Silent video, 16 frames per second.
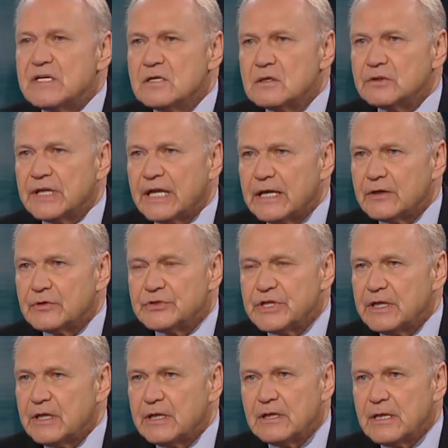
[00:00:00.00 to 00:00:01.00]
killed
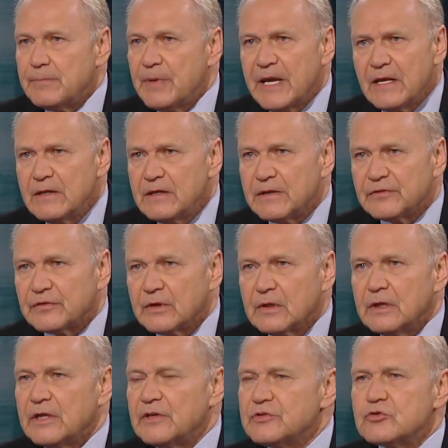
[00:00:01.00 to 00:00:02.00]
energy independence.
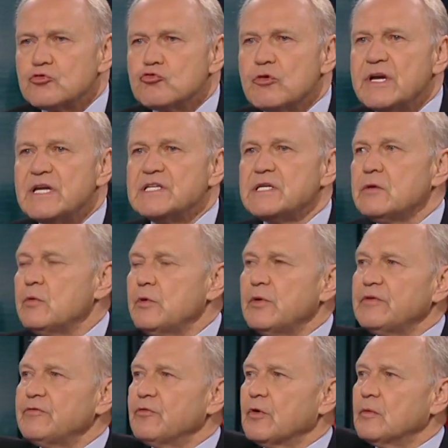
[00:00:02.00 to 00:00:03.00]
It's crazy. We
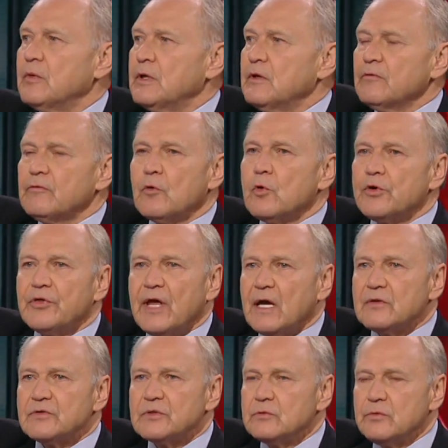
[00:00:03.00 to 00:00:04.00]
went from
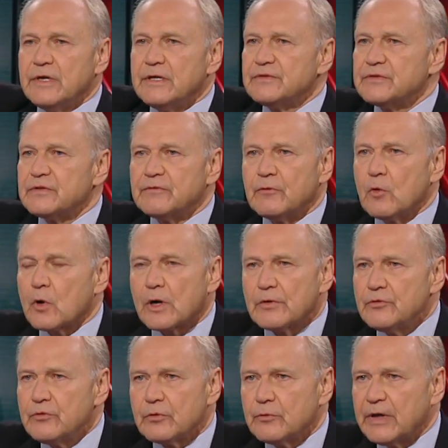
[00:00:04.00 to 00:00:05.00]
4,000 rigs to
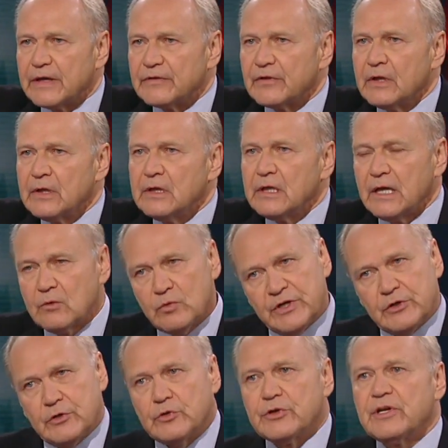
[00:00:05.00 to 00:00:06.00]
400 rigs, and we
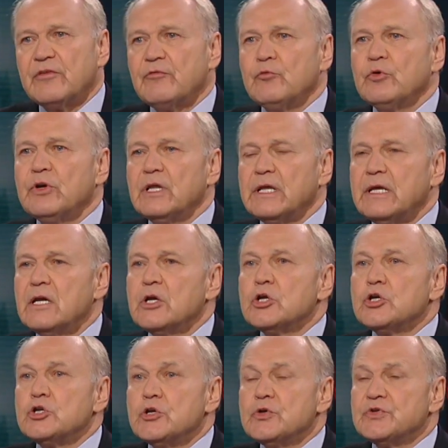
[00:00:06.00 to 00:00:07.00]
could have really
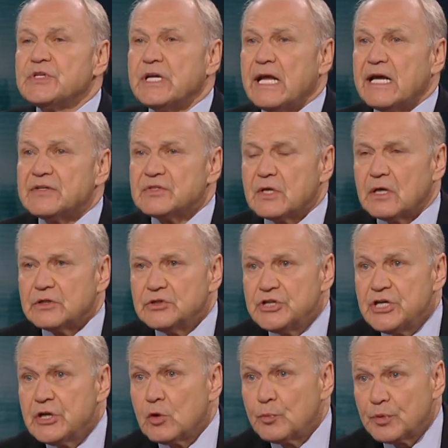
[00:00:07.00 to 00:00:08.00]
used it as a
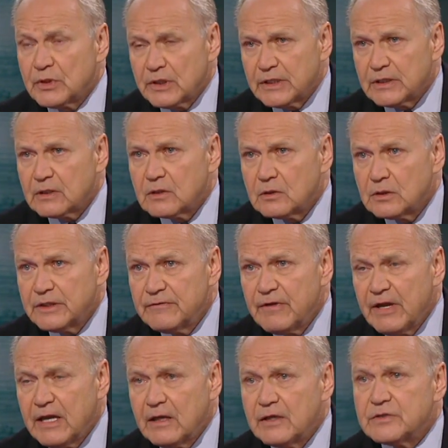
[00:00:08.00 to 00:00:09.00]
geopolitical mm-hmm.
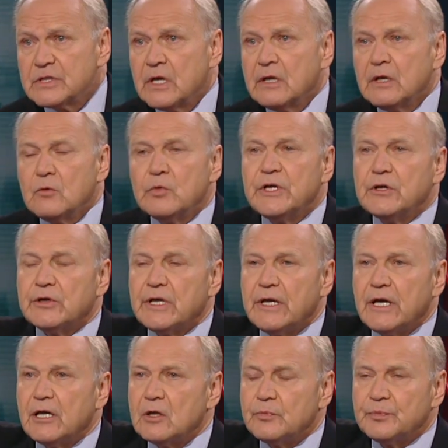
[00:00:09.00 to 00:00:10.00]
advantage. We mm-hmm. could have
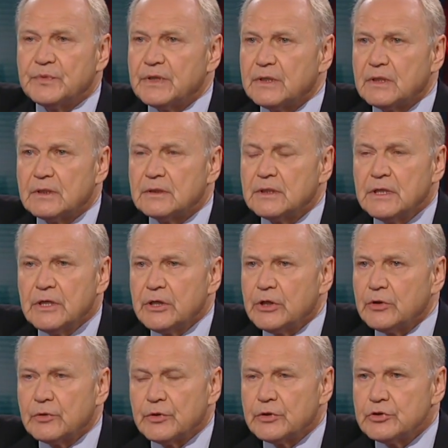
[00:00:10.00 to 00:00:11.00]
helped, uh,
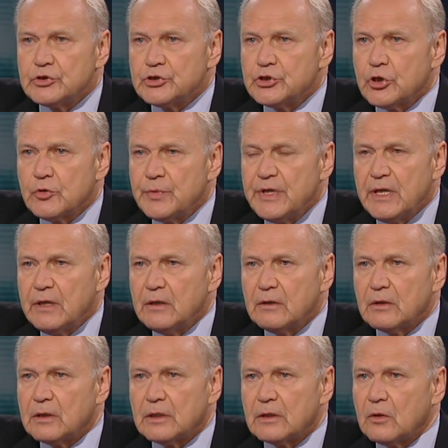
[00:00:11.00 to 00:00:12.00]
you know, the Germany
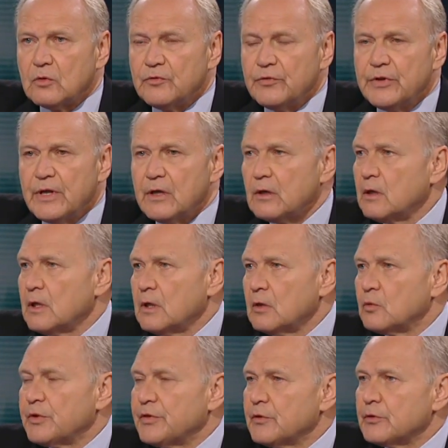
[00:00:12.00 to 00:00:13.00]
uh, over there
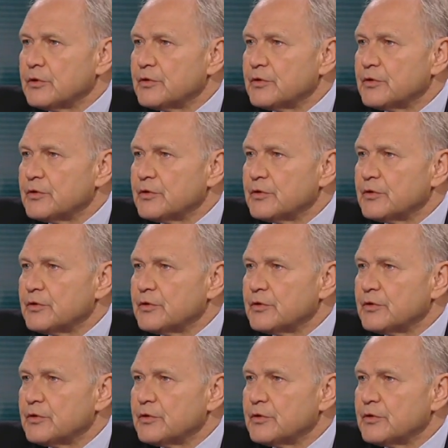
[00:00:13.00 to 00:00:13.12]
with their